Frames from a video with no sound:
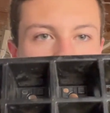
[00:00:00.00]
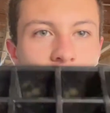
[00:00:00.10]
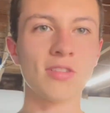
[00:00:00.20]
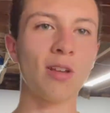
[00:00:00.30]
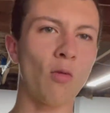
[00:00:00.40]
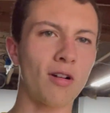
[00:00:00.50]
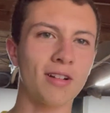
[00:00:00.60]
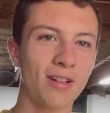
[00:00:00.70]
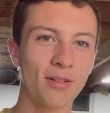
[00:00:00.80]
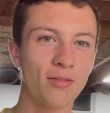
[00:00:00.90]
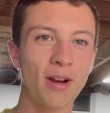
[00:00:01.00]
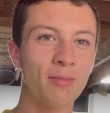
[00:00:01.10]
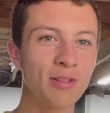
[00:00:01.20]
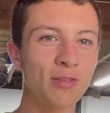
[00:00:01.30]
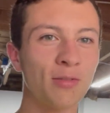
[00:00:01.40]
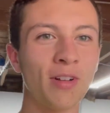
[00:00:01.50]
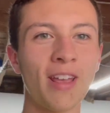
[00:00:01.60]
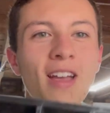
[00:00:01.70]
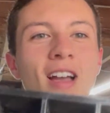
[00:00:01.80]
I just walked out of the frame. That's so funny.